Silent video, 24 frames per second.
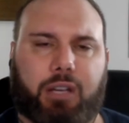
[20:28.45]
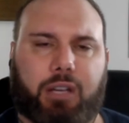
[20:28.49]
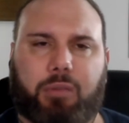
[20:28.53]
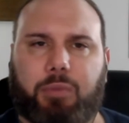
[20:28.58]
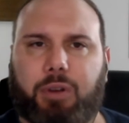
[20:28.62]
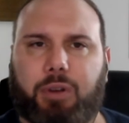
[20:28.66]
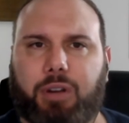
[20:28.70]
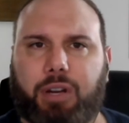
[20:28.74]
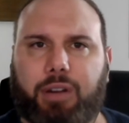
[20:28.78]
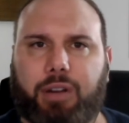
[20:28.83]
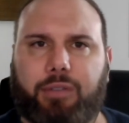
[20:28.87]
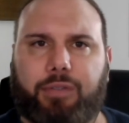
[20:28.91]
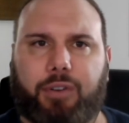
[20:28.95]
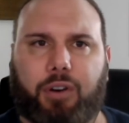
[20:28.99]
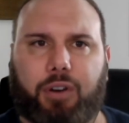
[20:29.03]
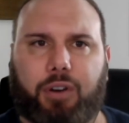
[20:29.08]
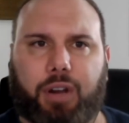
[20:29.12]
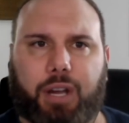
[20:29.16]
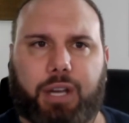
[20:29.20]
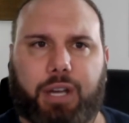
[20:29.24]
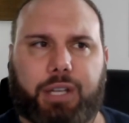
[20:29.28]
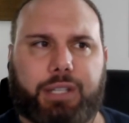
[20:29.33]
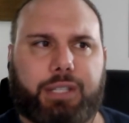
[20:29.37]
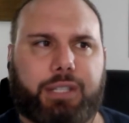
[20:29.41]
community
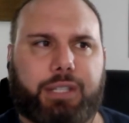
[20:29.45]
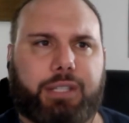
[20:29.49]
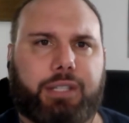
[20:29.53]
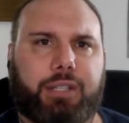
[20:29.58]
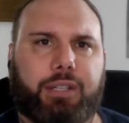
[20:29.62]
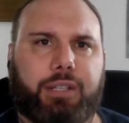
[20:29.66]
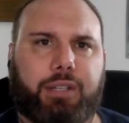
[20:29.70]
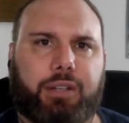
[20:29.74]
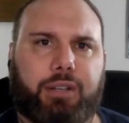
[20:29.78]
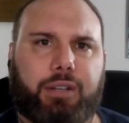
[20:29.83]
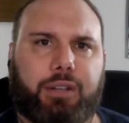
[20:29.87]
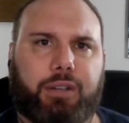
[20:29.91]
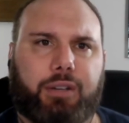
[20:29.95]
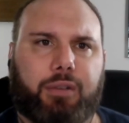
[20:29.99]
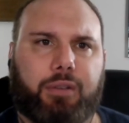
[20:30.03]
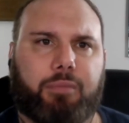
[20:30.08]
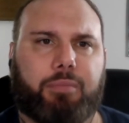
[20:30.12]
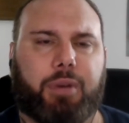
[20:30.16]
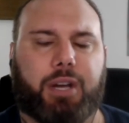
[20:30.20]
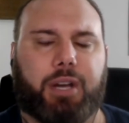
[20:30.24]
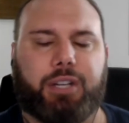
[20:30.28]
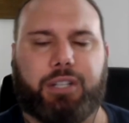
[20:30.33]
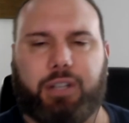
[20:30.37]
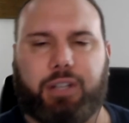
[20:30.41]
focused,
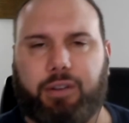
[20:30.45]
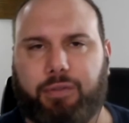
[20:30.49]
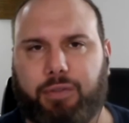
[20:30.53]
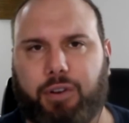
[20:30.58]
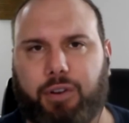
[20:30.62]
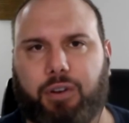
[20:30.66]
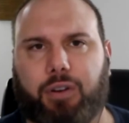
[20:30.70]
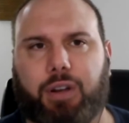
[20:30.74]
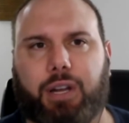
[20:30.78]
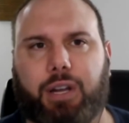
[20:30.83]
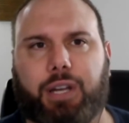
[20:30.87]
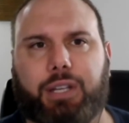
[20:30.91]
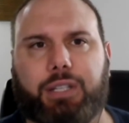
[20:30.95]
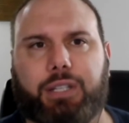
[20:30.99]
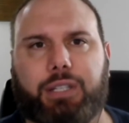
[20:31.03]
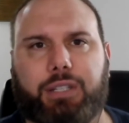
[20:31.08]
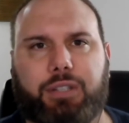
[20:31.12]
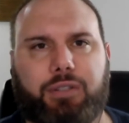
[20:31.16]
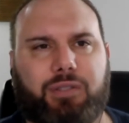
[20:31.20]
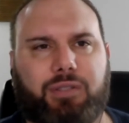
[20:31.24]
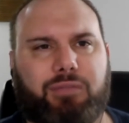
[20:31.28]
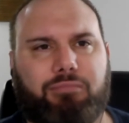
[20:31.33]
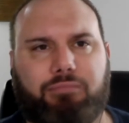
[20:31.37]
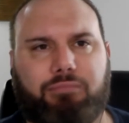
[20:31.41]
budget focused,